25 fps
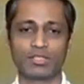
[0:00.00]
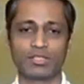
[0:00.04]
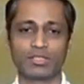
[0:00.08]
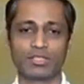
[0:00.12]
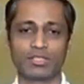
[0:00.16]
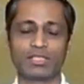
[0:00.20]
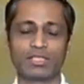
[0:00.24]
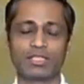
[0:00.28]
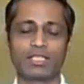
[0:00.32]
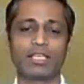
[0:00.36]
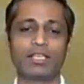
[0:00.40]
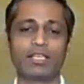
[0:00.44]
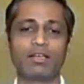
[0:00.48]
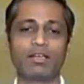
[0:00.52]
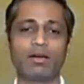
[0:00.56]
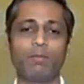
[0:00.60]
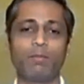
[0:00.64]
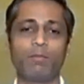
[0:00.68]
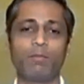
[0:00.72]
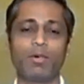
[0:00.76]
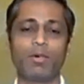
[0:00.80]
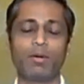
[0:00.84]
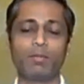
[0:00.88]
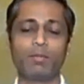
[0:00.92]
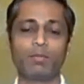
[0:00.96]
Just like a
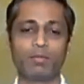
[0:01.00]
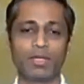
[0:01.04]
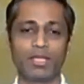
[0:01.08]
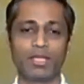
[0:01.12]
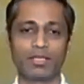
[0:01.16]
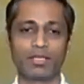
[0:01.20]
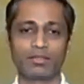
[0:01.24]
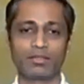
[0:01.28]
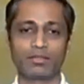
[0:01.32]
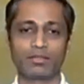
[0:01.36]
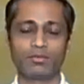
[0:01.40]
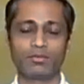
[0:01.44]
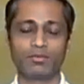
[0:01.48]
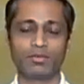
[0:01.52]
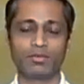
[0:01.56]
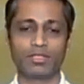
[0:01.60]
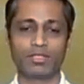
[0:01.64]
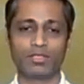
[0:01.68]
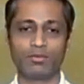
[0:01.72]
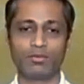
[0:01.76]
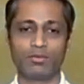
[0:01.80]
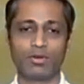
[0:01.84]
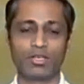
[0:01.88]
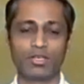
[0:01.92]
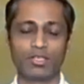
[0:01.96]
pumping, when the
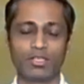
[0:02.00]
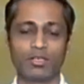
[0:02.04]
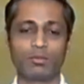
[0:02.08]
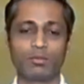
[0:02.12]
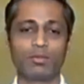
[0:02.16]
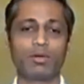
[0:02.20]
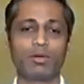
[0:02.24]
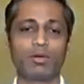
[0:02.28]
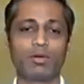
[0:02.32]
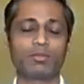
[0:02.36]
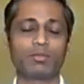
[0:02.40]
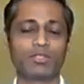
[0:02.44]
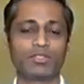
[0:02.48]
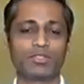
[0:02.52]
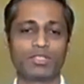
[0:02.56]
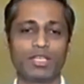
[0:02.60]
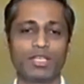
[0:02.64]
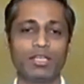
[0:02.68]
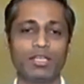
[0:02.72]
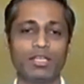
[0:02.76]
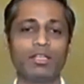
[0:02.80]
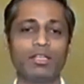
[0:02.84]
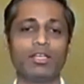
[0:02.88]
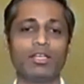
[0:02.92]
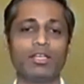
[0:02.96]
water pump is
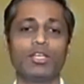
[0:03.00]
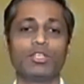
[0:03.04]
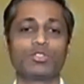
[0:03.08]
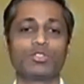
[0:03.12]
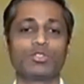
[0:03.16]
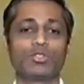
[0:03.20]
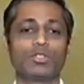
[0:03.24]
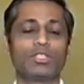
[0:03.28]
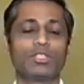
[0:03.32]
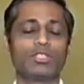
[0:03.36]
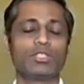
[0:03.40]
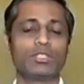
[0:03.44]
there, so it